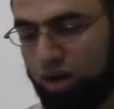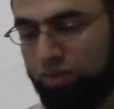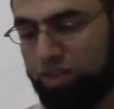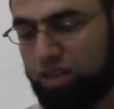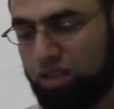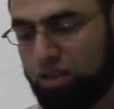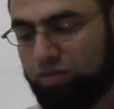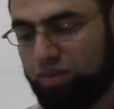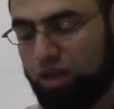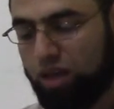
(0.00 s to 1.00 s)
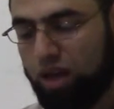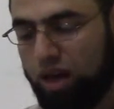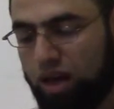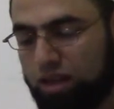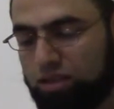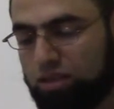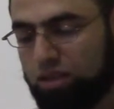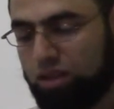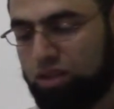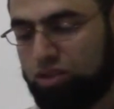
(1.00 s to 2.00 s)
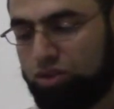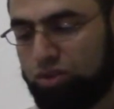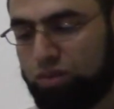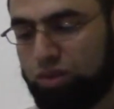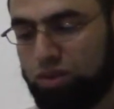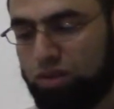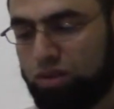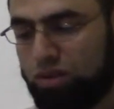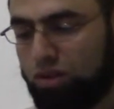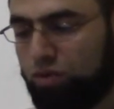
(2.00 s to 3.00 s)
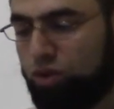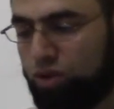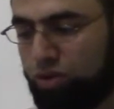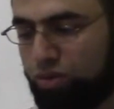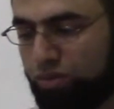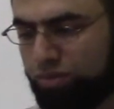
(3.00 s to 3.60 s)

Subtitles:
fitting and suitable for you.